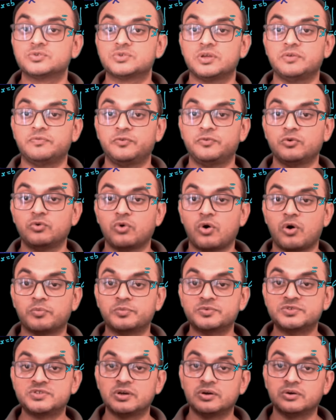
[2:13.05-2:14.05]
So if you
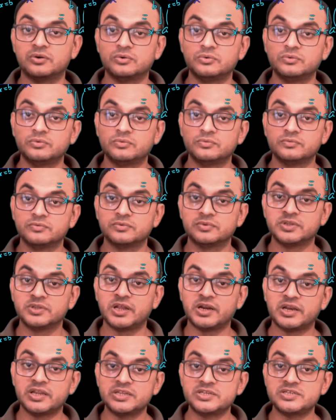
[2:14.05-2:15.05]
observe
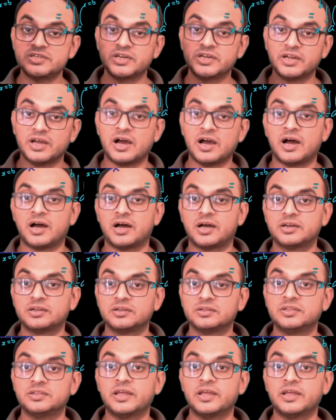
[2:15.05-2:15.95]
the region R,